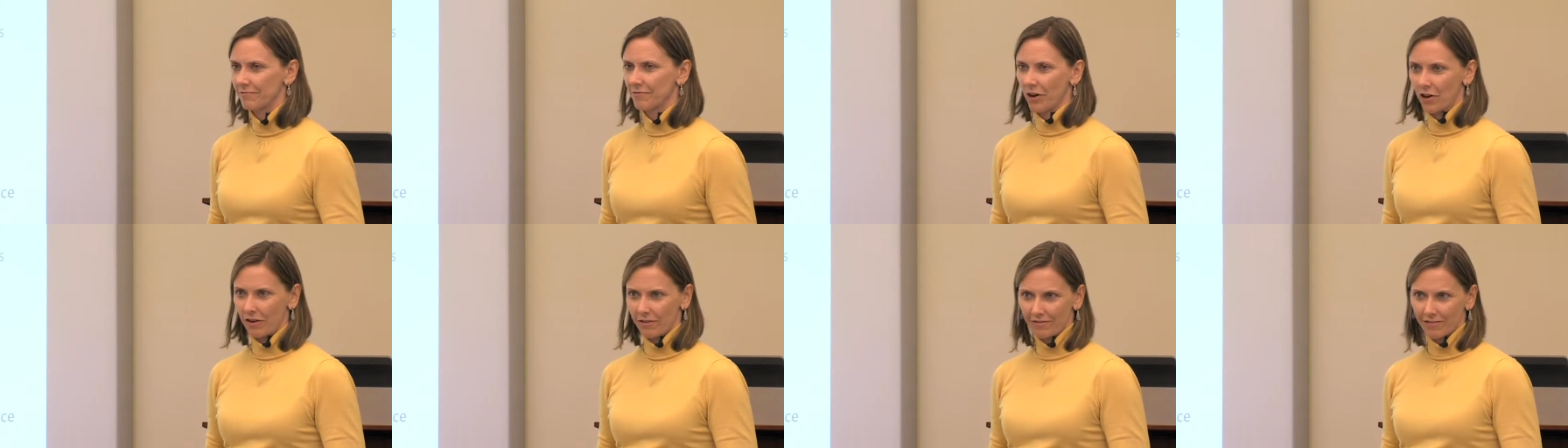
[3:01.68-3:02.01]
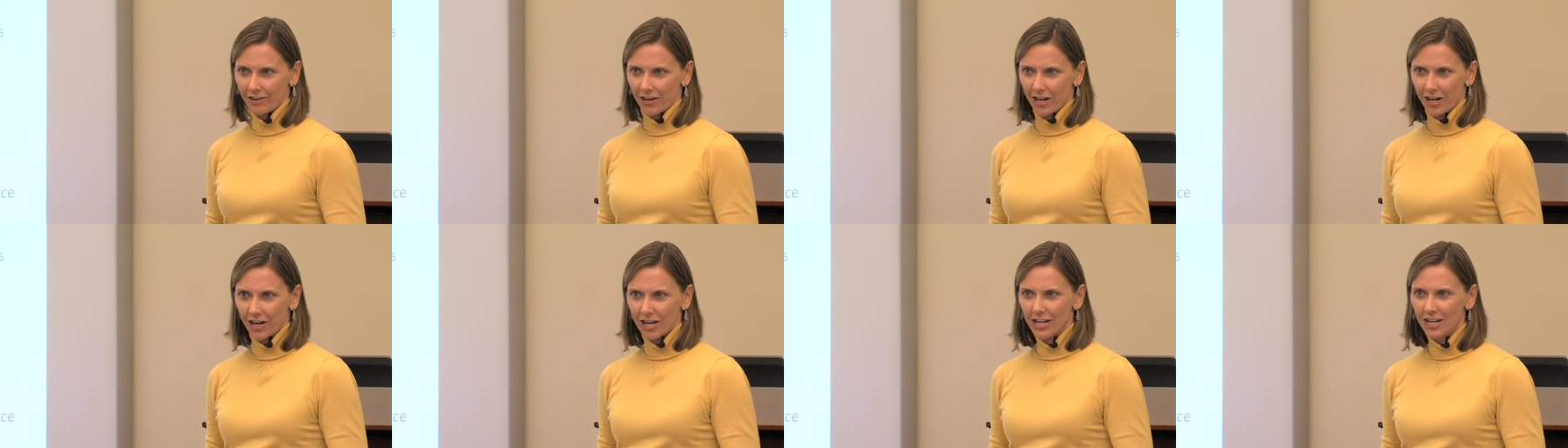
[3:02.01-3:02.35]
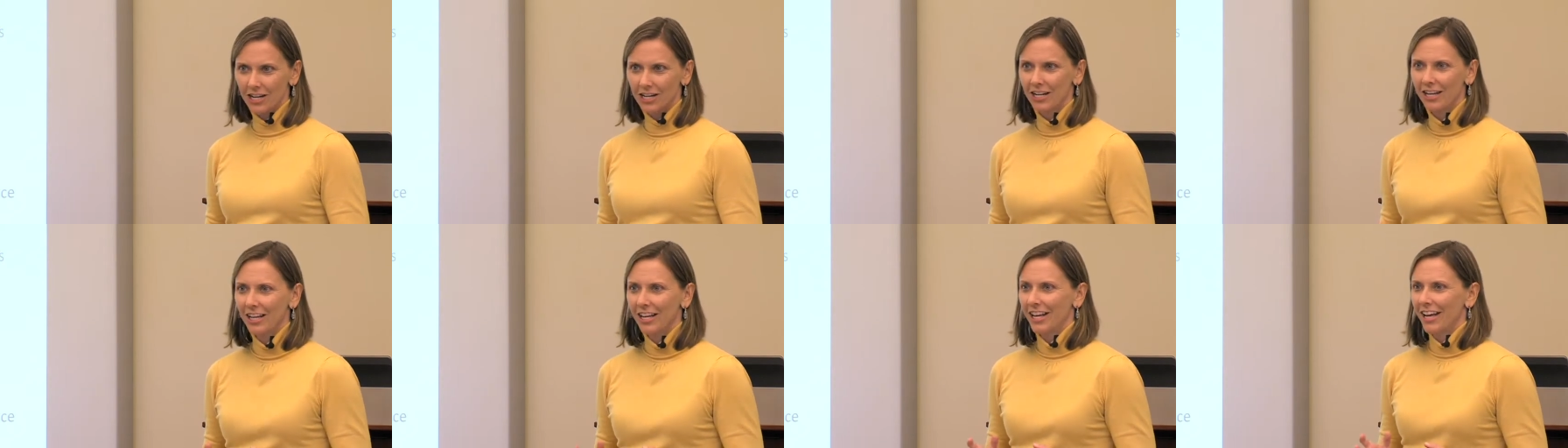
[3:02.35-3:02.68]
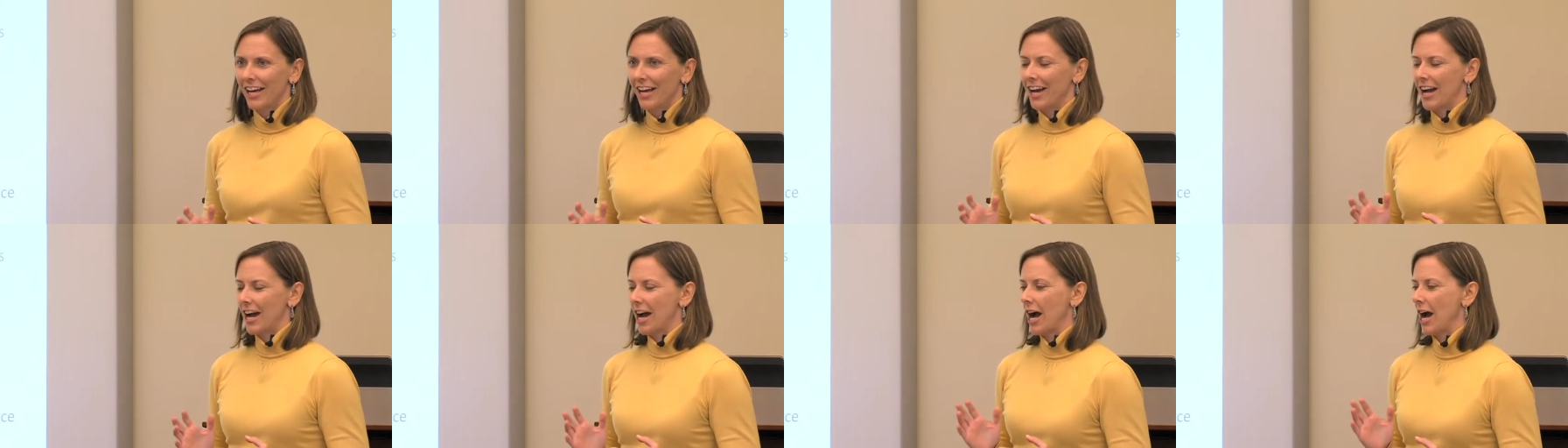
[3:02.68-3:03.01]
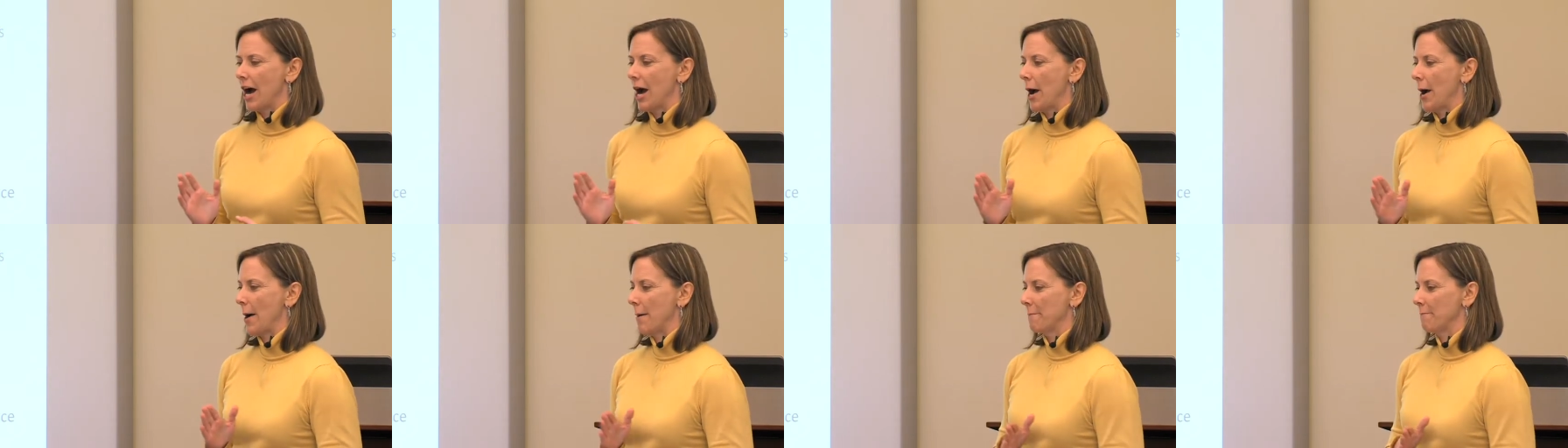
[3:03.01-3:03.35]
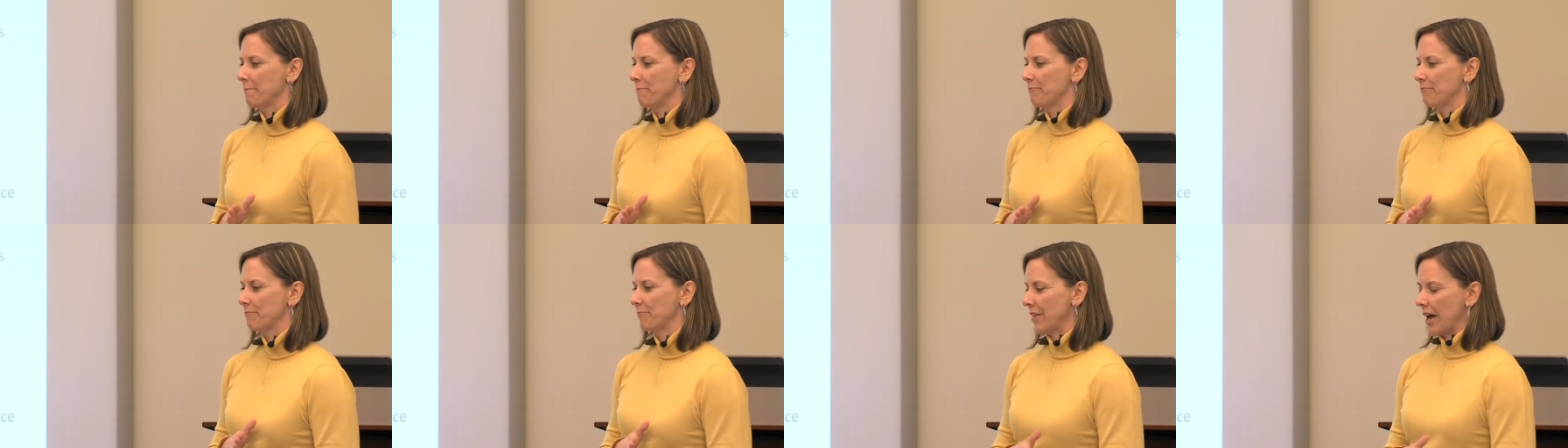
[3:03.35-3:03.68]
front of her,
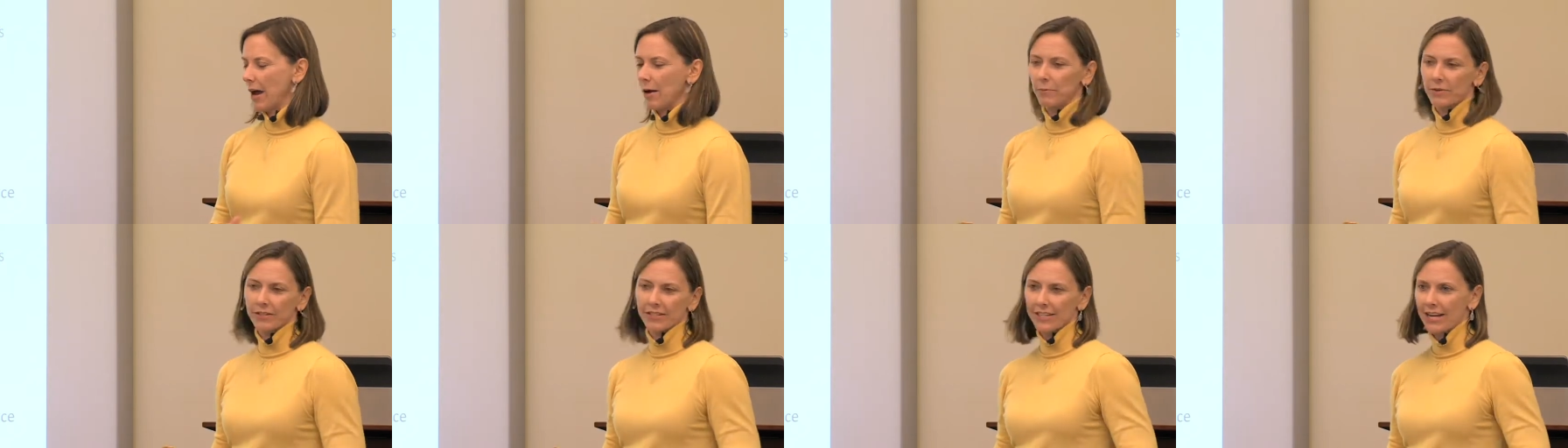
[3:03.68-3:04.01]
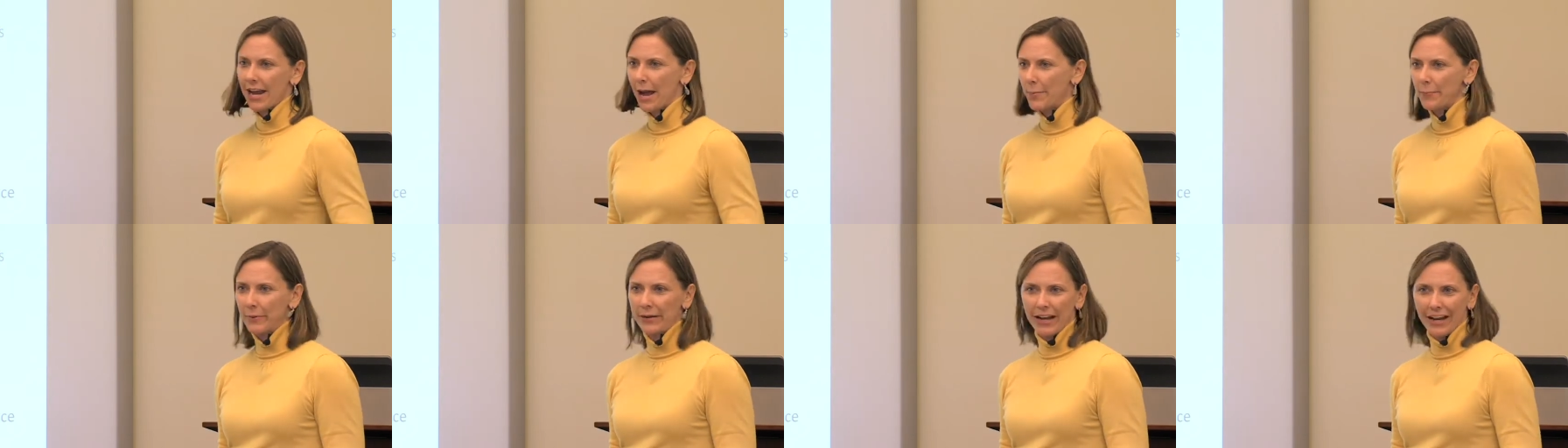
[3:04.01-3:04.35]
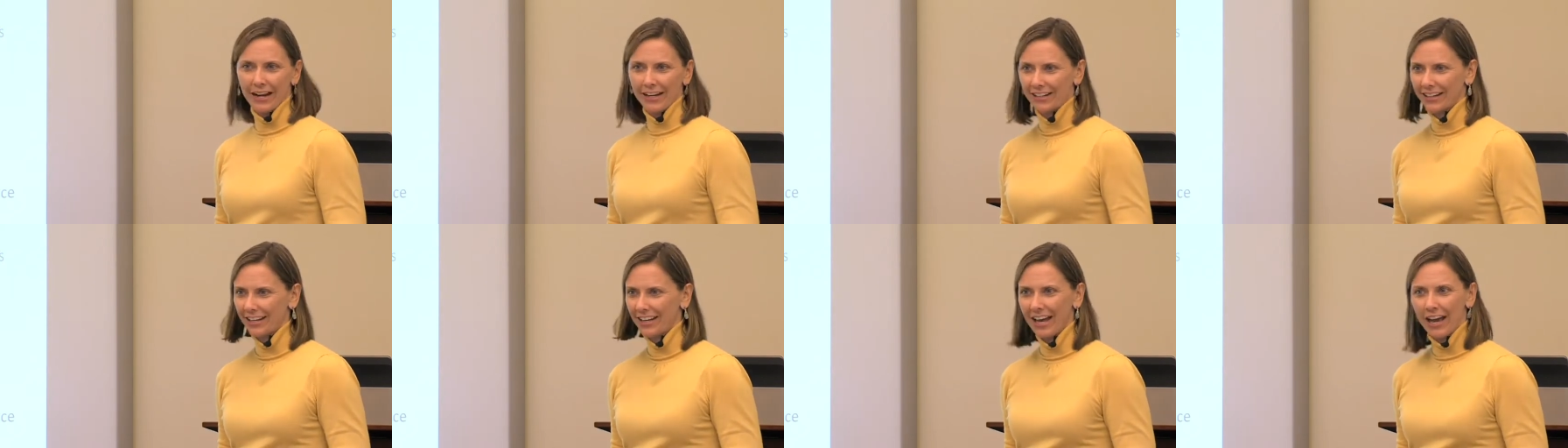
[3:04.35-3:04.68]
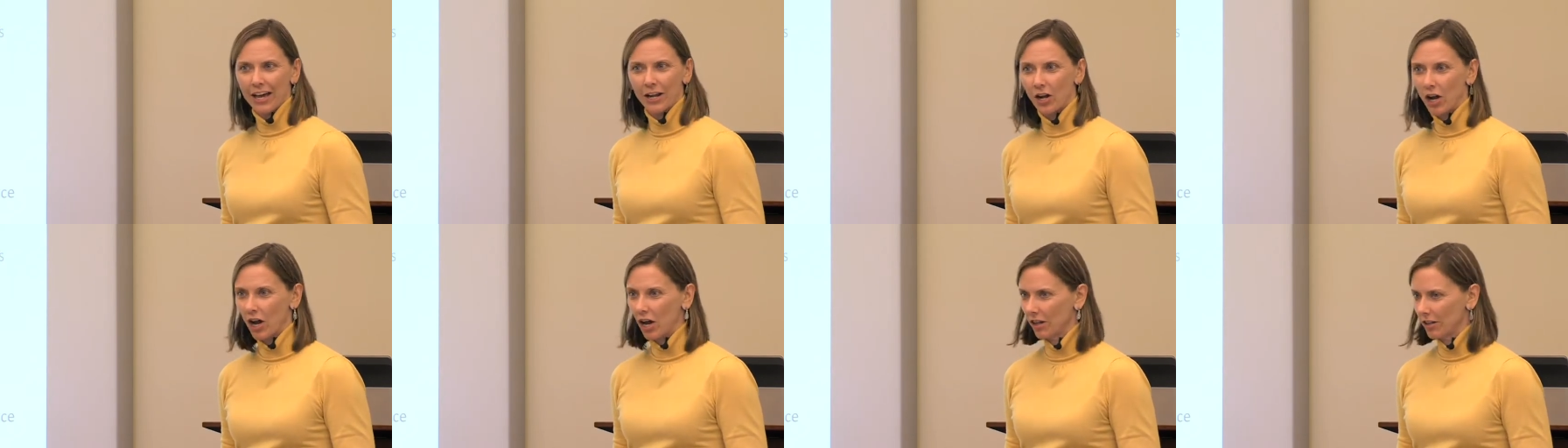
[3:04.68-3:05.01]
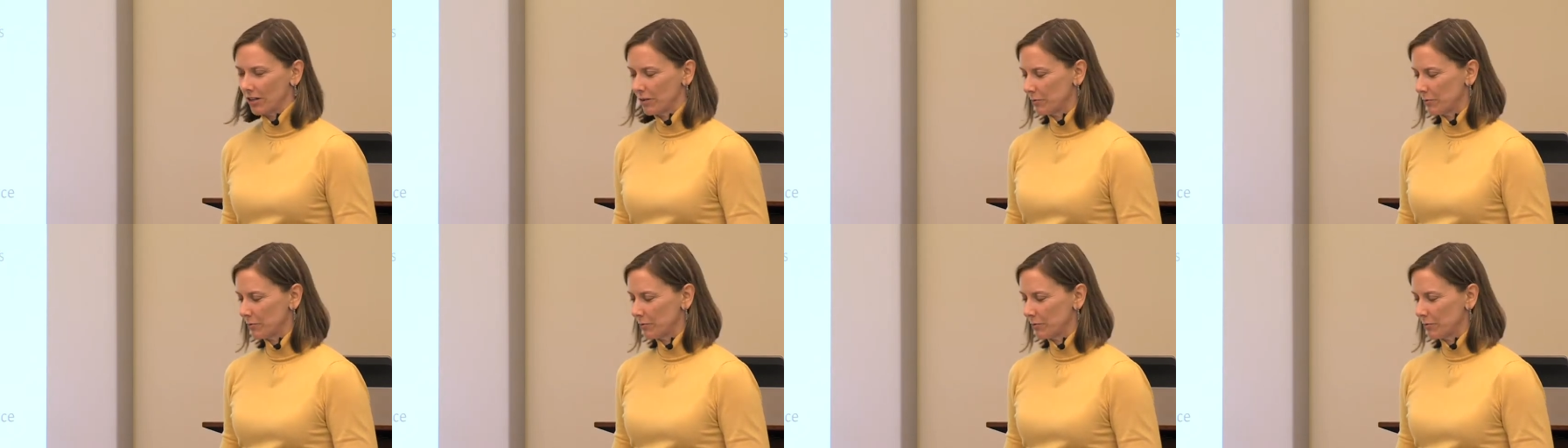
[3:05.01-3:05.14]
that wasn't happening at all.